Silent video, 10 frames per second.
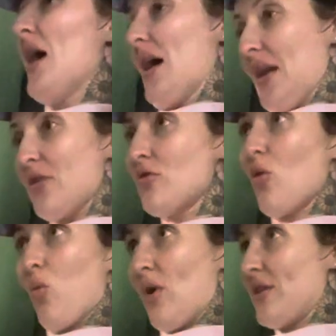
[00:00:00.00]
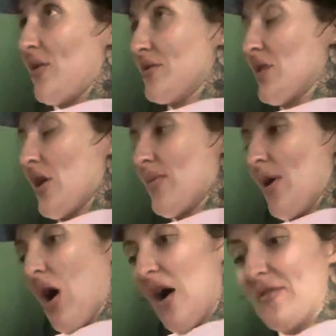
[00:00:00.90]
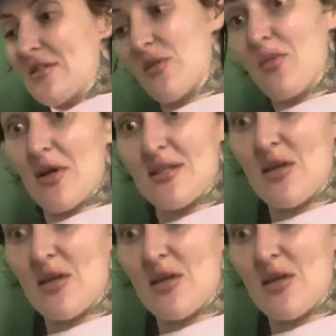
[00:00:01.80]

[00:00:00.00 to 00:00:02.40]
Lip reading: And I don't know what they were talking about, obviously, because I